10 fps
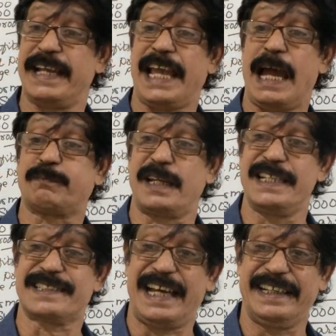my
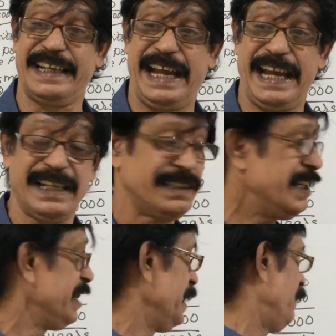capital is 100.
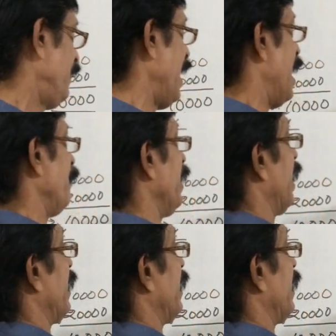If I am